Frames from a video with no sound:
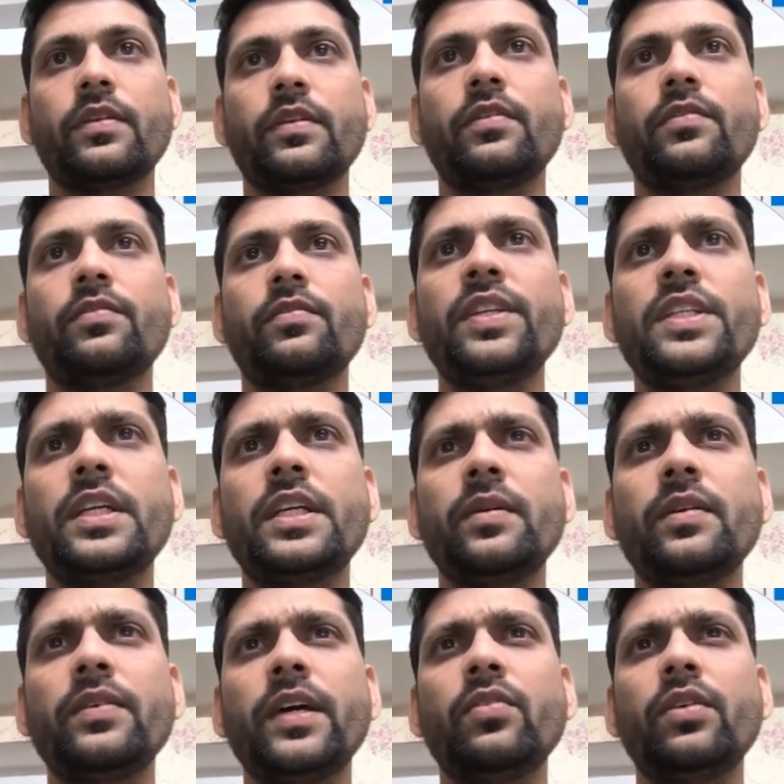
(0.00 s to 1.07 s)
Which table
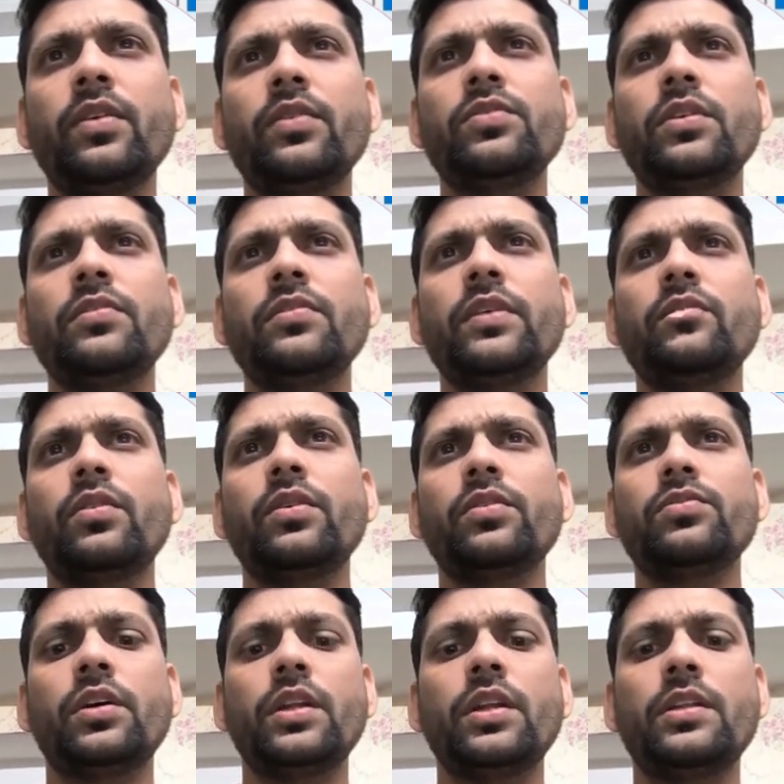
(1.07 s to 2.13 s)
we are going to join? We are going to
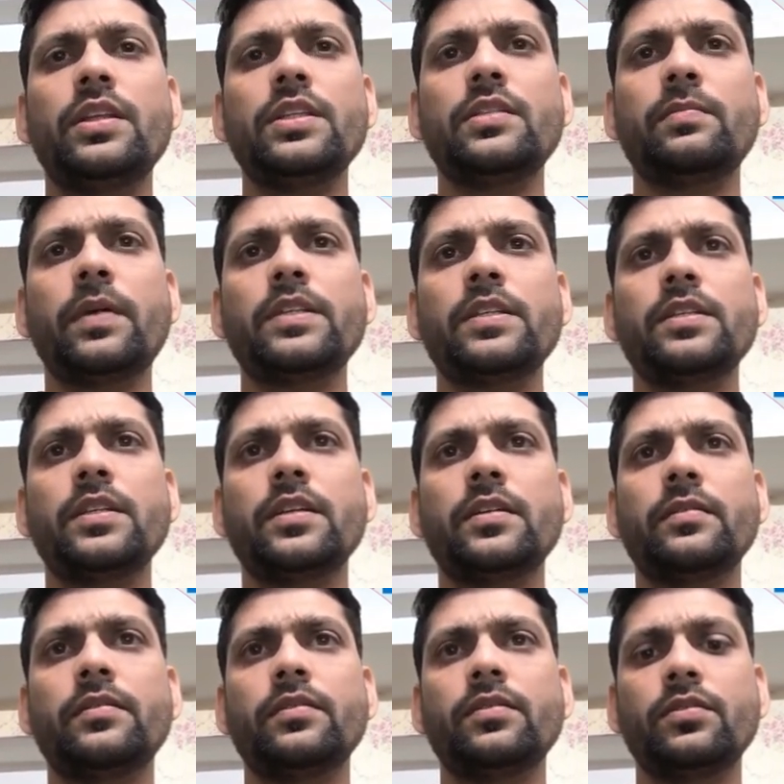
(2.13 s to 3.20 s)
join this passenger.
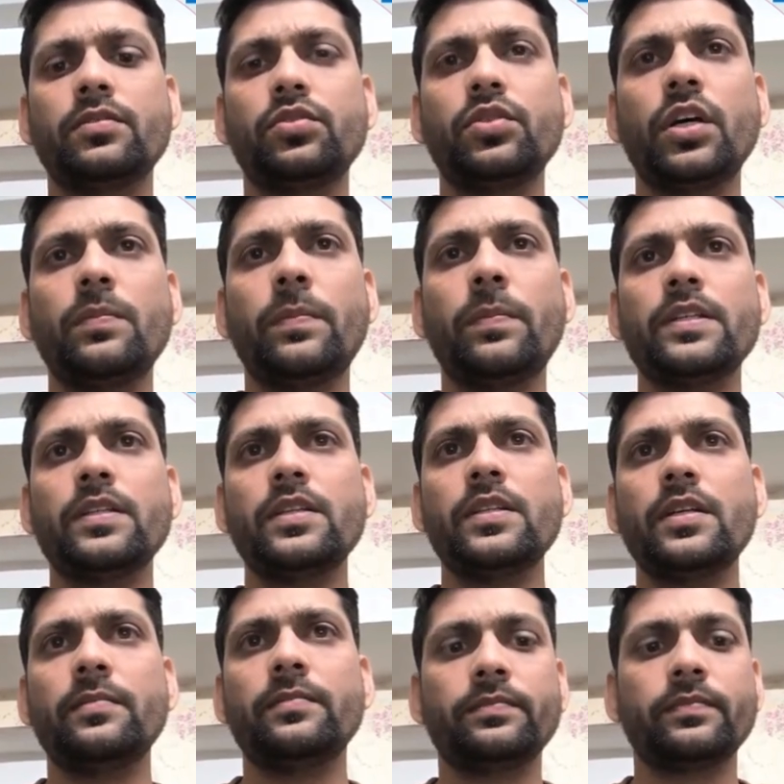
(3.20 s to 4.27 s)
Join passenger.
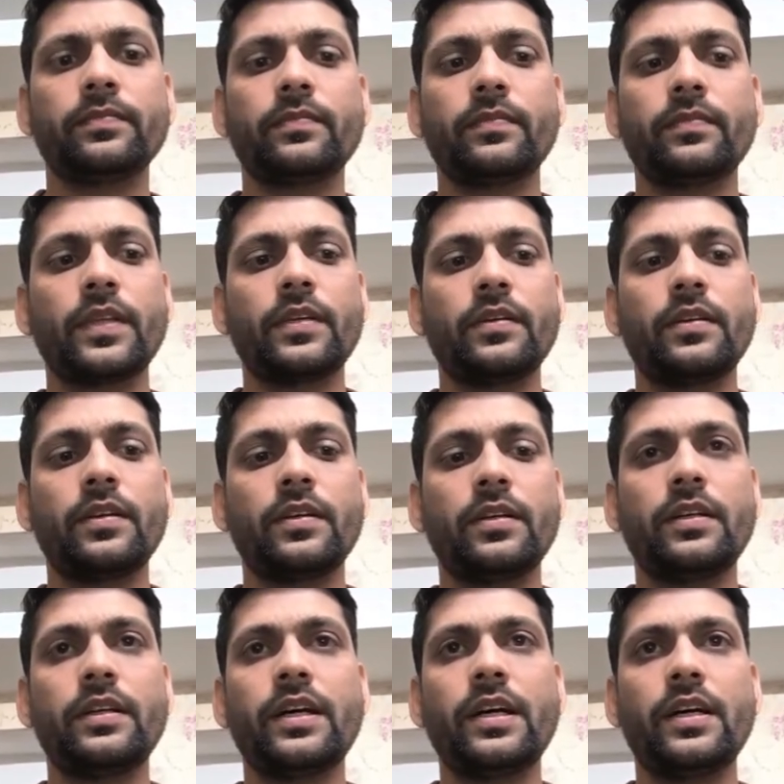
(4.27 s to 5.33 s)

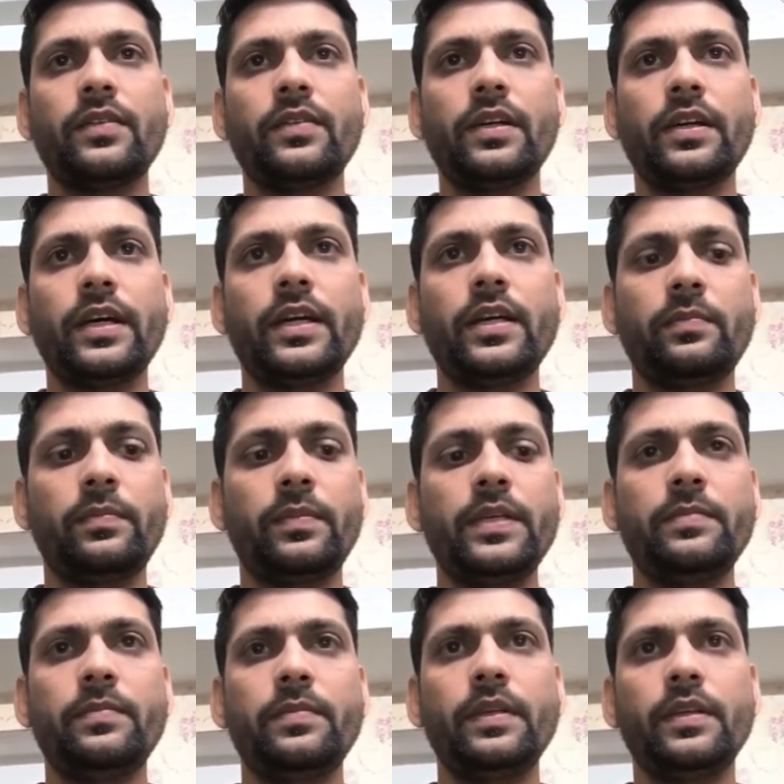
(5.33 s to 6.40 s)
I will write P
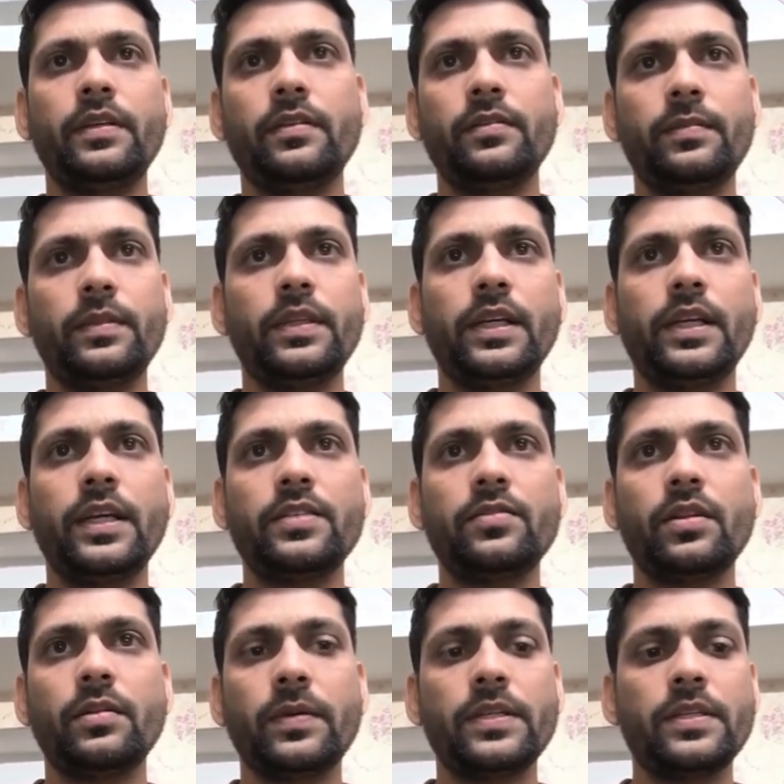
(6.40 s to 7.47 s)
alias for
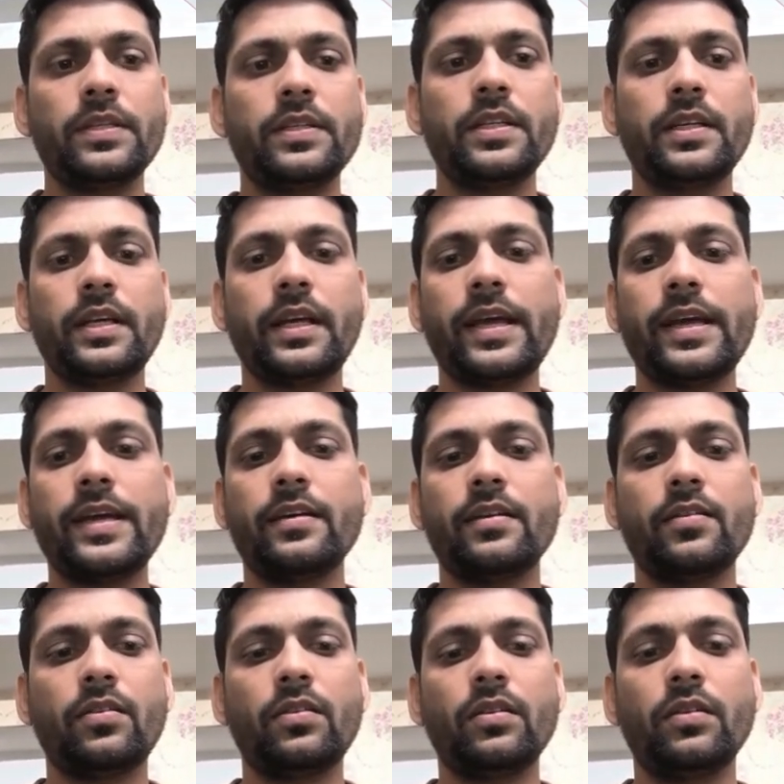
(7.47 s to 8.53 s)
the passenger
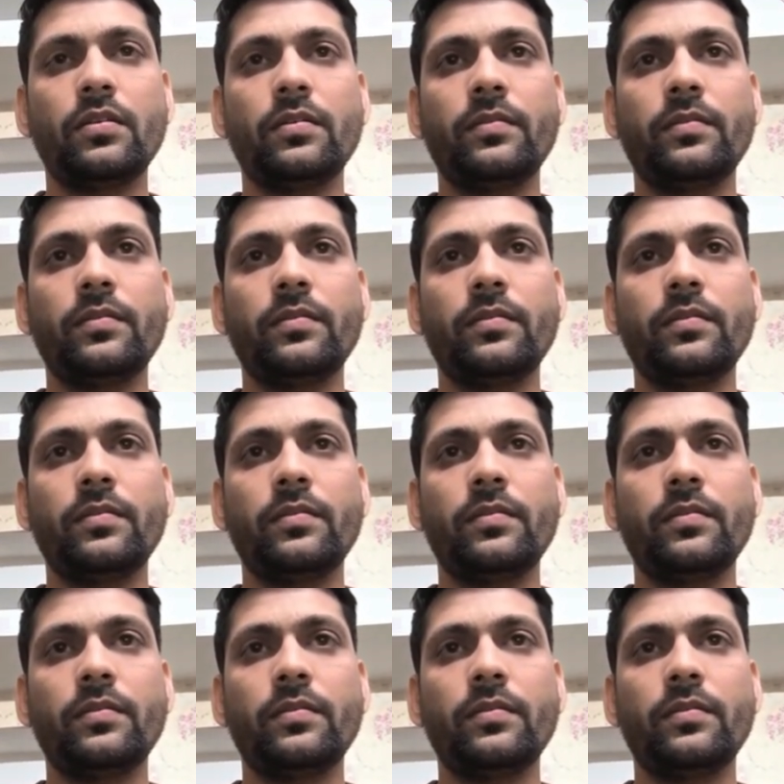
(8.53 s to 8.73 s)
on.